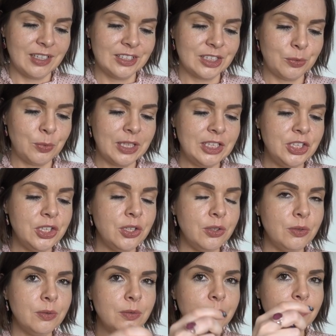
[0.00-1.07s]
So when
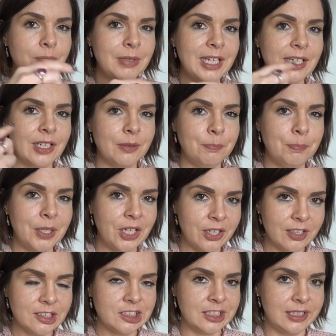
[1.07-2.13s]
you make a
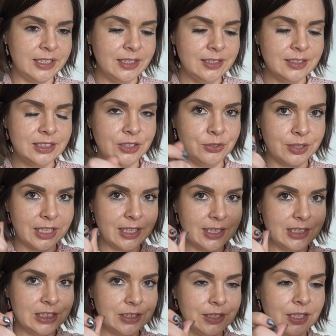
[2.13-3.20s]
purchase, you'll get
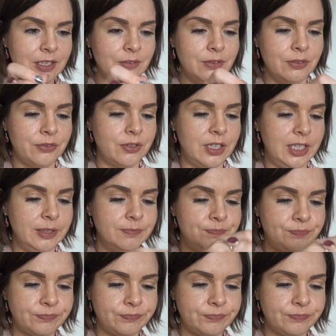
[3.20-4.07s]
this for free.